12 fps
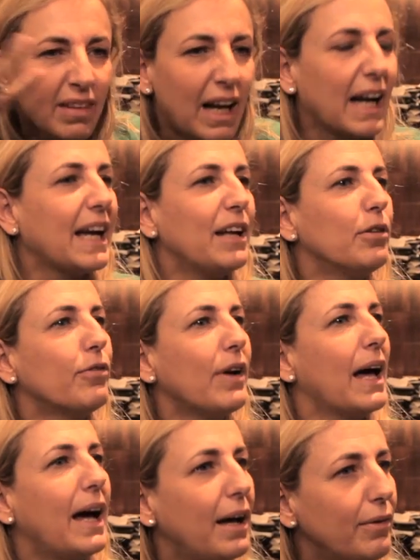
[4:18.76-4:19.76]
a kind of
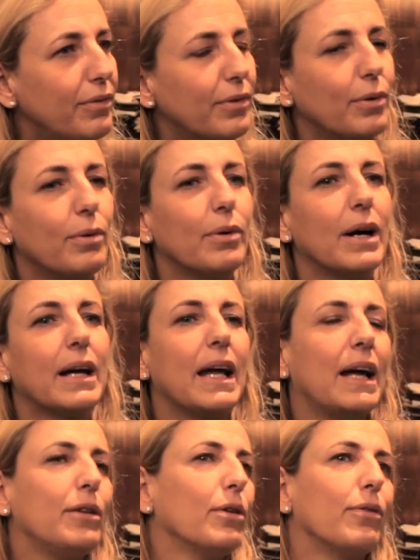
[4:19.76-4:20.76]
life or a
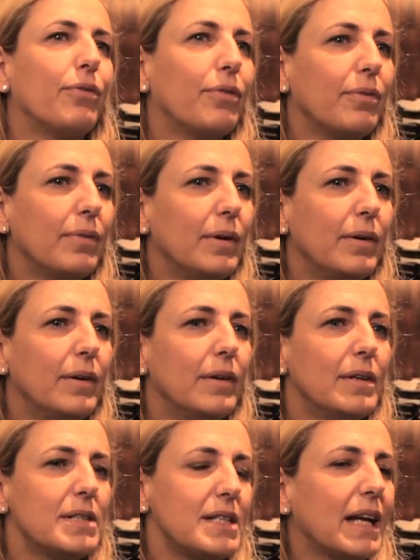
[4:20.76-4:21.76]
kind of
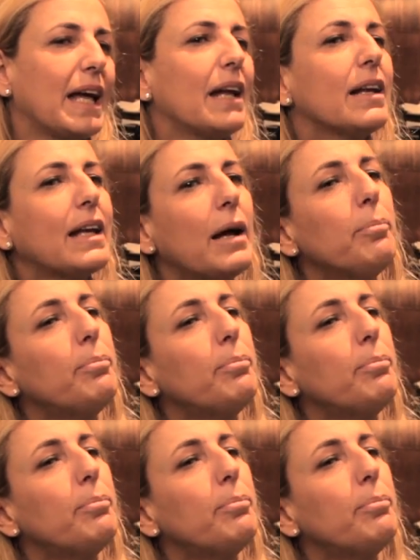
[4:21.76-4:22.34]
she can, can